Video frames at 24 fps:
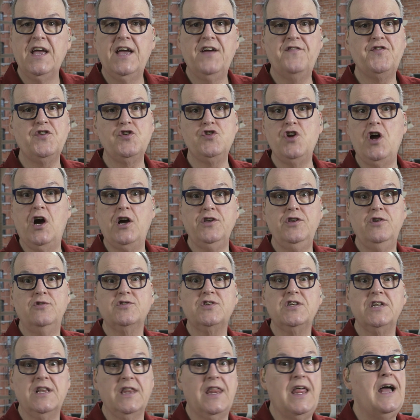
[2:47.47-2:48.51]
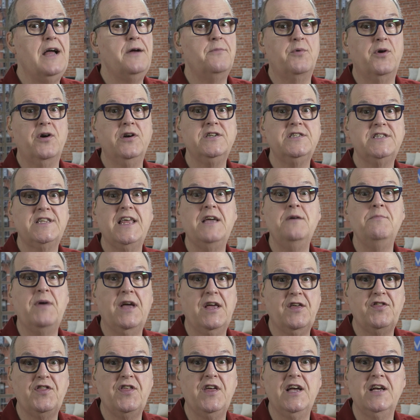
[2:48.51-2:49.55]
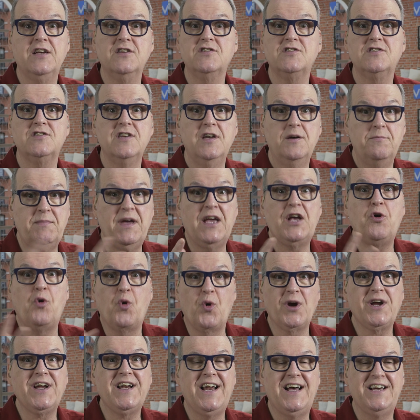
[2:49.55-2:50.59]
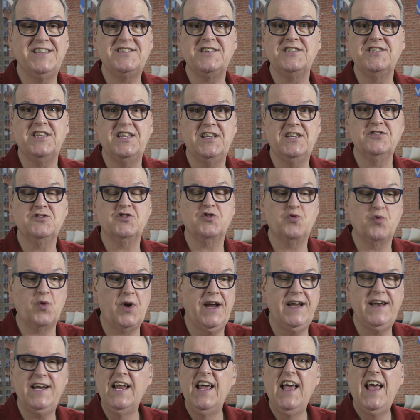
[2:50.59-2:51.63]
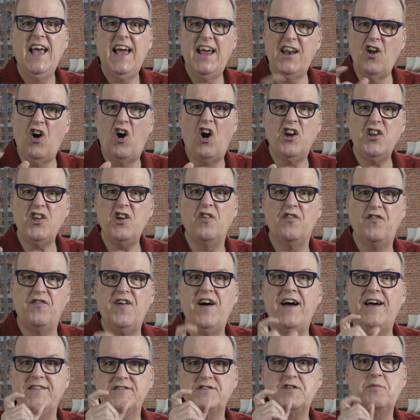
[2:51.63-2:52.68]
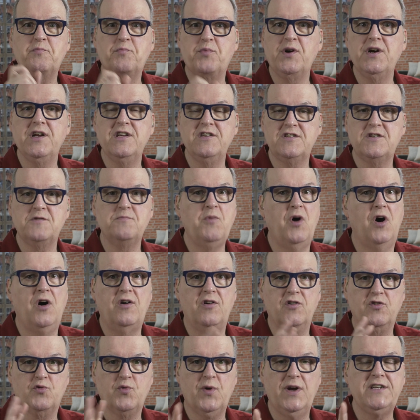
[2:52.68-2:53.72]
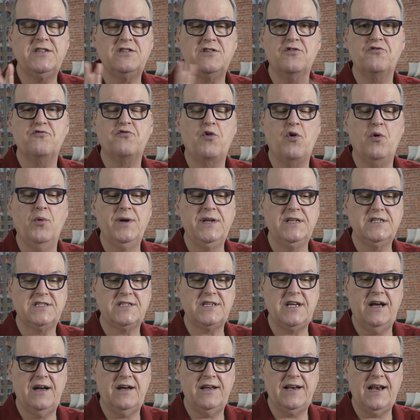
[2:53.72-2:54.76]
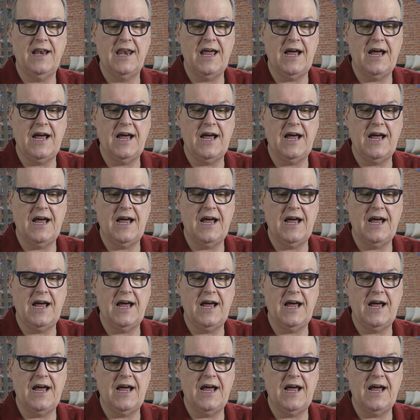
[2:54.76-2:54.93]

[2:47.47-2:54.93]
If you're not using libraries, they make organizing things great, and audio files are pretty small. Great to throw inside a